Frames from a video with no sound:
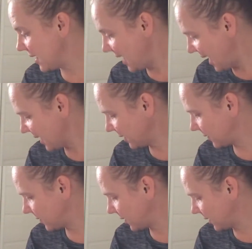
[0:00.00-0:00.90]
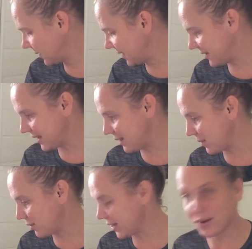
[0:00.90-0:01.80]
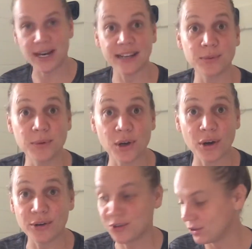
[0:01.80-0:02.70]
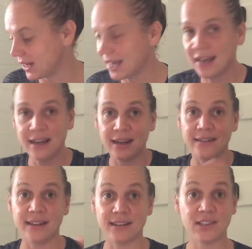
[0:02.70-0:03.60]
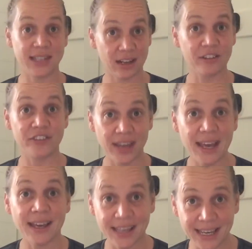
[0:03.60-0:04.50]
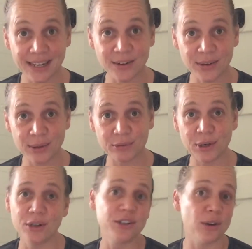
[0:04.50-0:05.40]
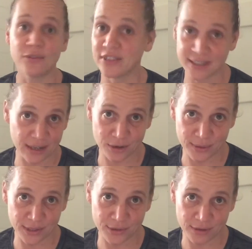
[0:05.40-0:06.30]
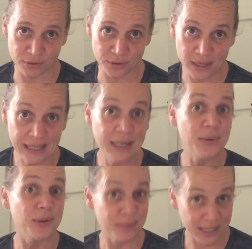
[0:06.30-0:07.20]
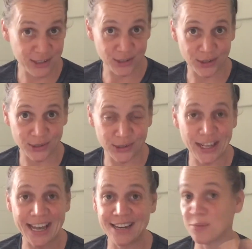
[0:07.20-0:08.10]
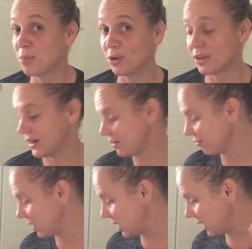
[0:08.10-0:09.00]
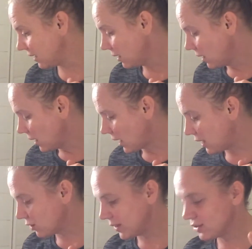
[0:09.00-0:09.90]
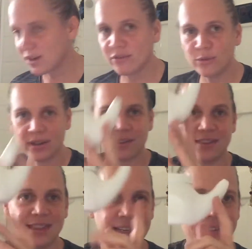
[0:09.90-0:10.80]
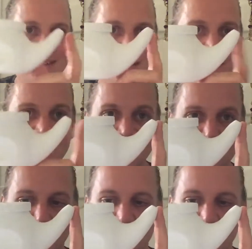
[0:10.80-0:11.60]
Next, let's see where we go next. We'll go to like the self-care kit on the road. So obviously I always travel with my journal and a book that I'm reading. I always travel with this neti